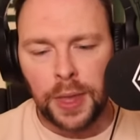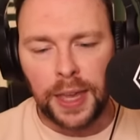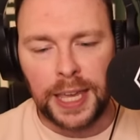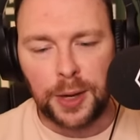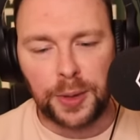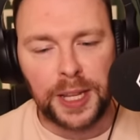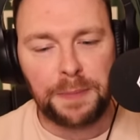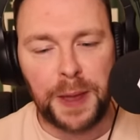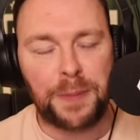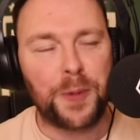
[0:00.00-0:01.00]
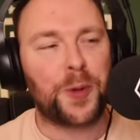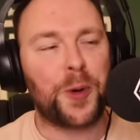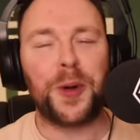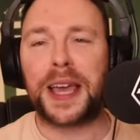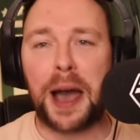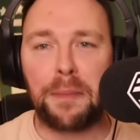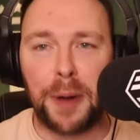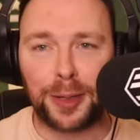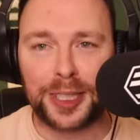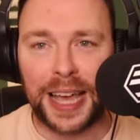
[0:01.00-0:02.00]
Equally, people calling out
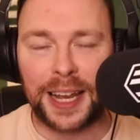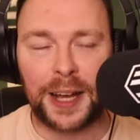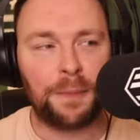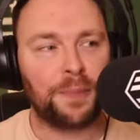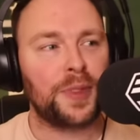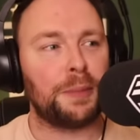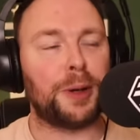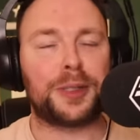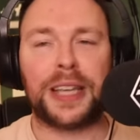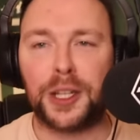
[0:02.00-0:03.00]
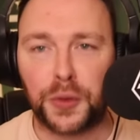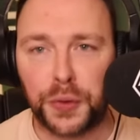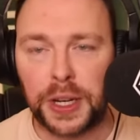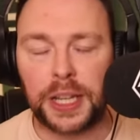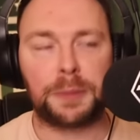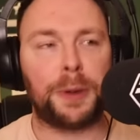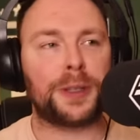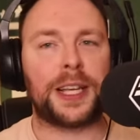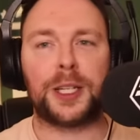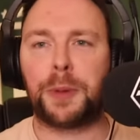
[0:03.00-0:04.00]
Mo Salah. Mo Salah's finished. Mo
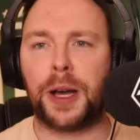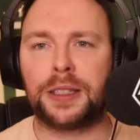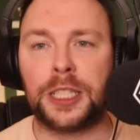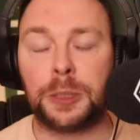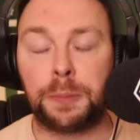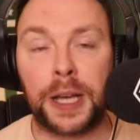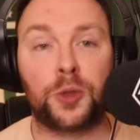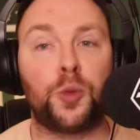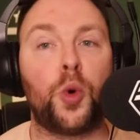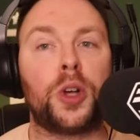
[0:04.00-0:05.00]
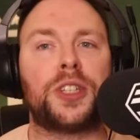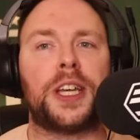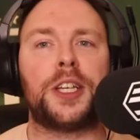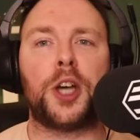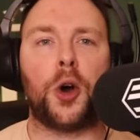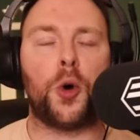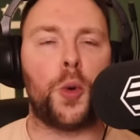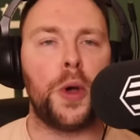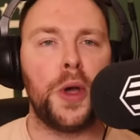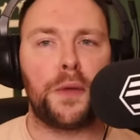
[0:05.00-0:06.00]
Salah's passed his best. What a
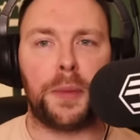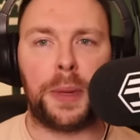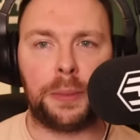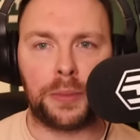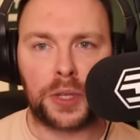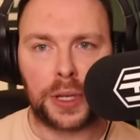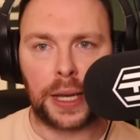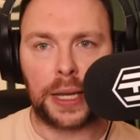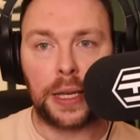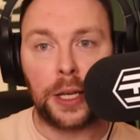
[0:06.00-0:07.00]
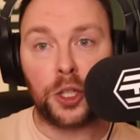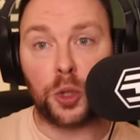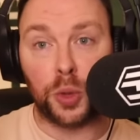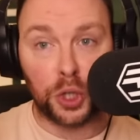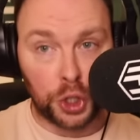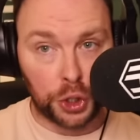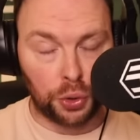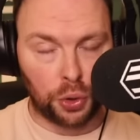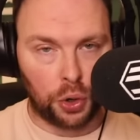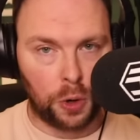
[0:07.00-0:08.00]
goal from him today to
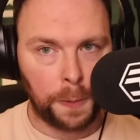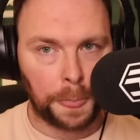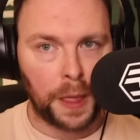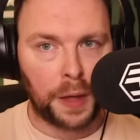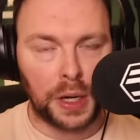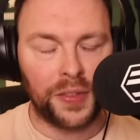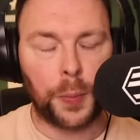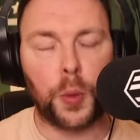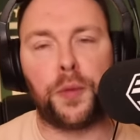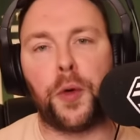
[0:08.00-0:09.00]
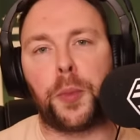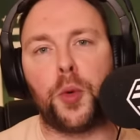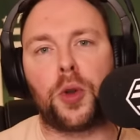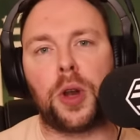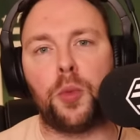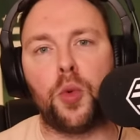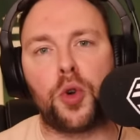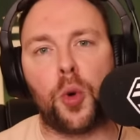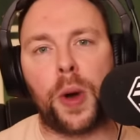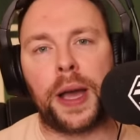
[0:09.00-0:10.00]
ensure that Liverpool Football Club
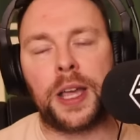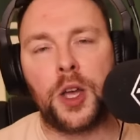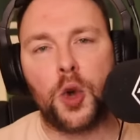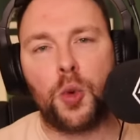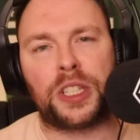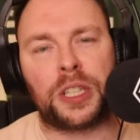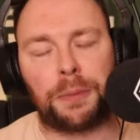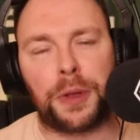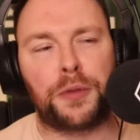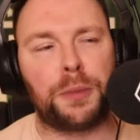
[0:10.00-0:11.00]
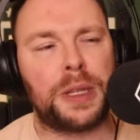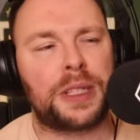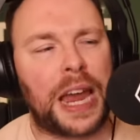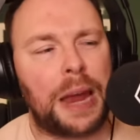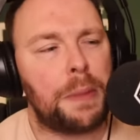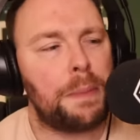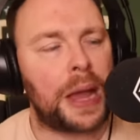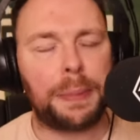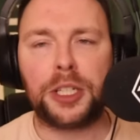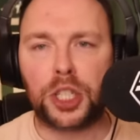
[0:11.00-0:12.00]
walk away with something from this game. And
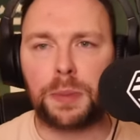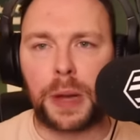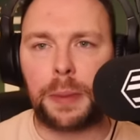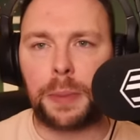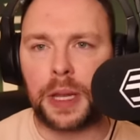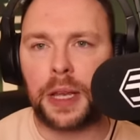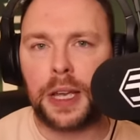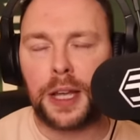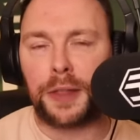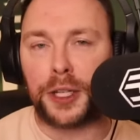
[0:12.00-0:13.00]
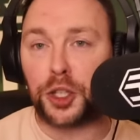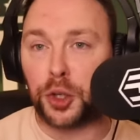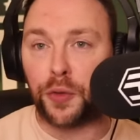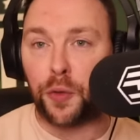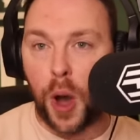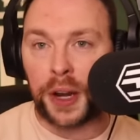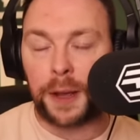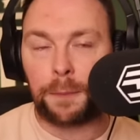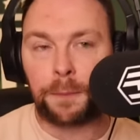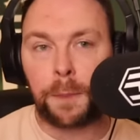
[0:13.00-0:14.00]
maybe, just maybe, they should have won
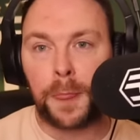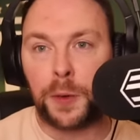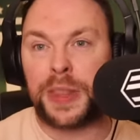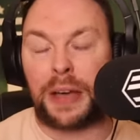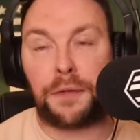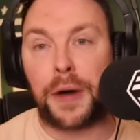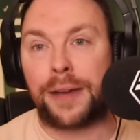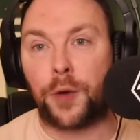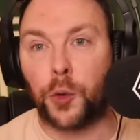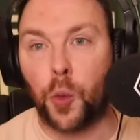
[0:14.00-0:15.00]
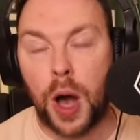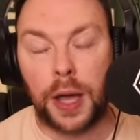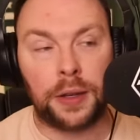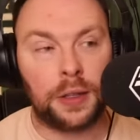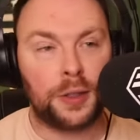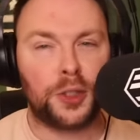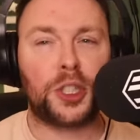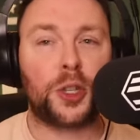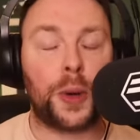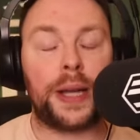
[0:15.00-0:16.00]
it with that 5-on-1
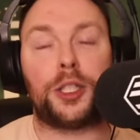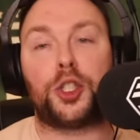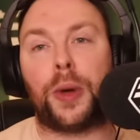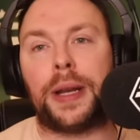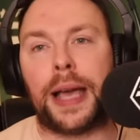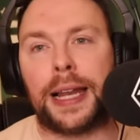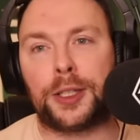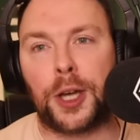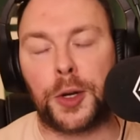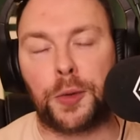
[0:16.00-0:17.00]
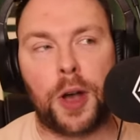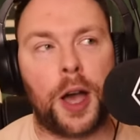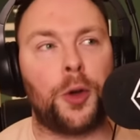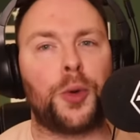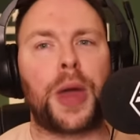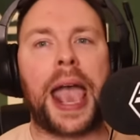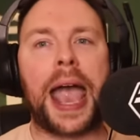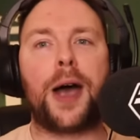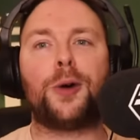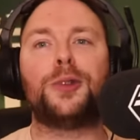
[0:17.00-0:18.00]
squared to Trent Alexander-Arnold.
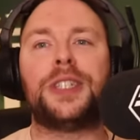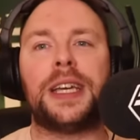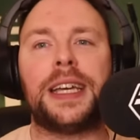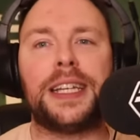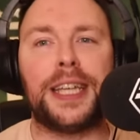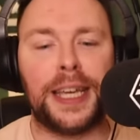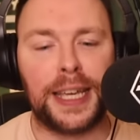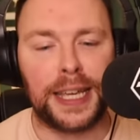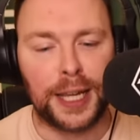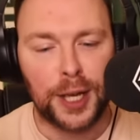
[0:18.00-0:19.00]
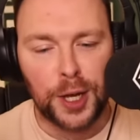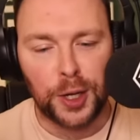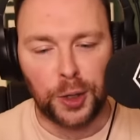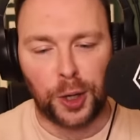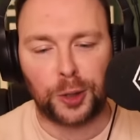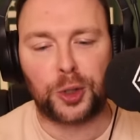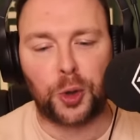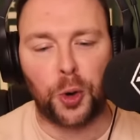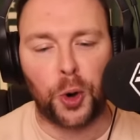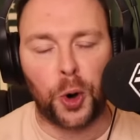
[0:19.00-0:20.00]
How did he not
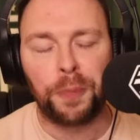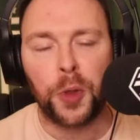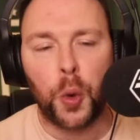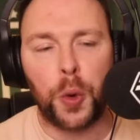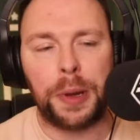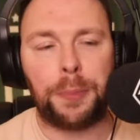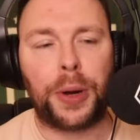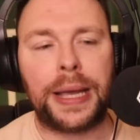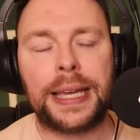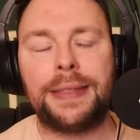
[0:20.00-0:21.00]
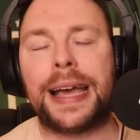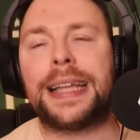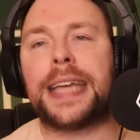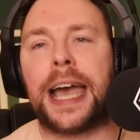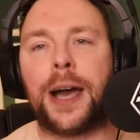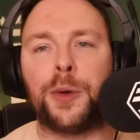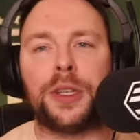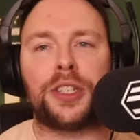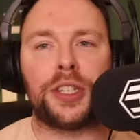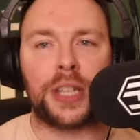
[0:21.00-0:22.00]
score? We'll be breaking that down
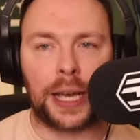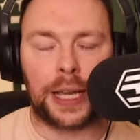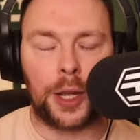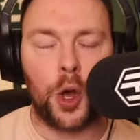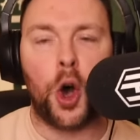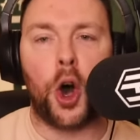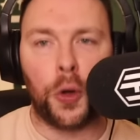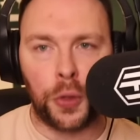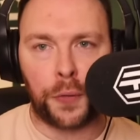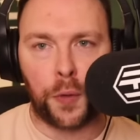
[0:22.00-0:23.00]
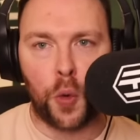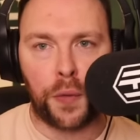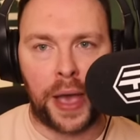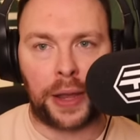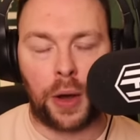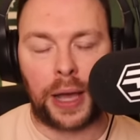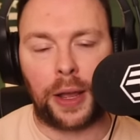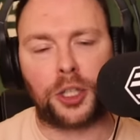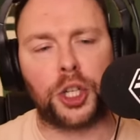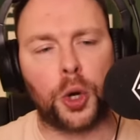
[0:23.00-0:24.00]
today on the Full Fan
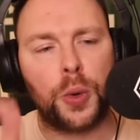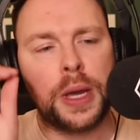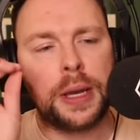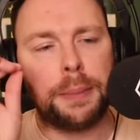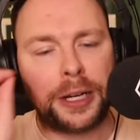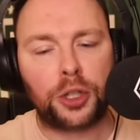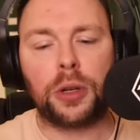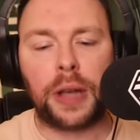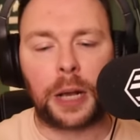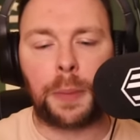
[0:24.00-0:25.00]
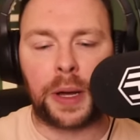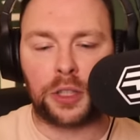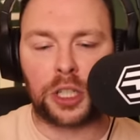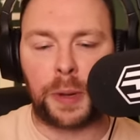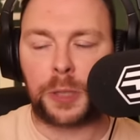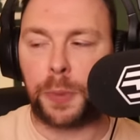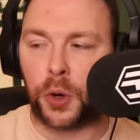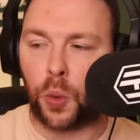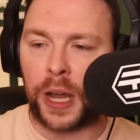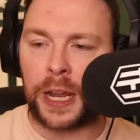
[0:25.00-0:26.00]
Highlight Show. Make sure like buttons are smashed, by
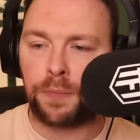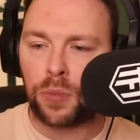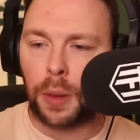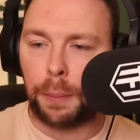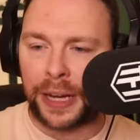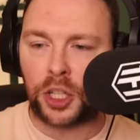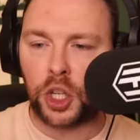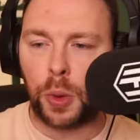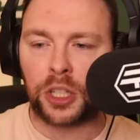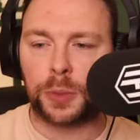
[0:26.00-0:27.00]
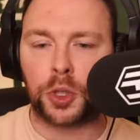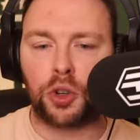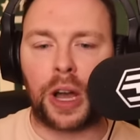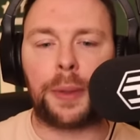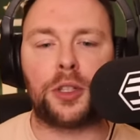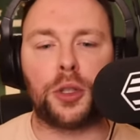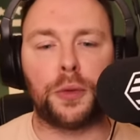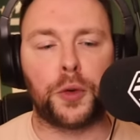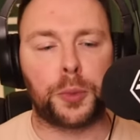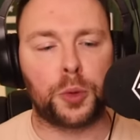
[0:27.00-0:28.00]
the way. Make sure you are subscribing to the
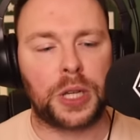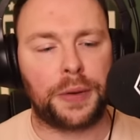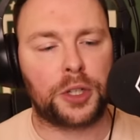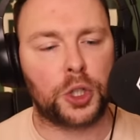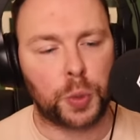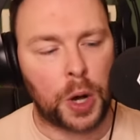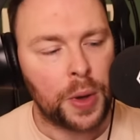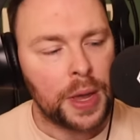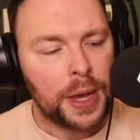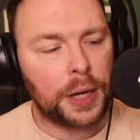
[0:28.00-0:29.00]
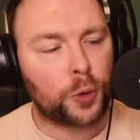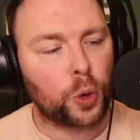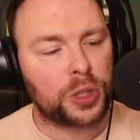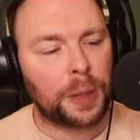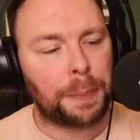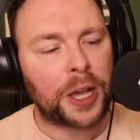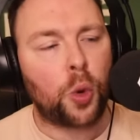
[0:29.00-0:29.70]
Football Terrace as well. And of course, it's a big